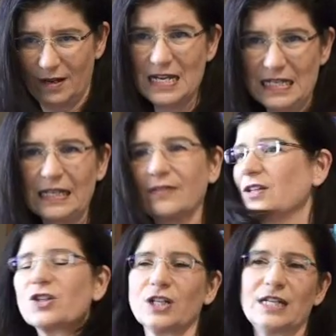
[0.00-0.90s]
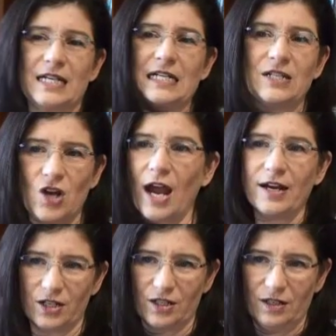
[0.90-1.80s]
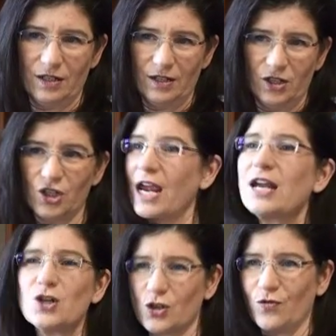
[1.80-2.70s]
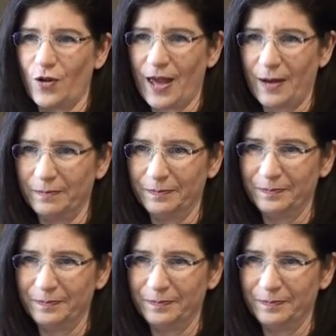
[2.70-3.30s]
is it that's going to ignite change for them.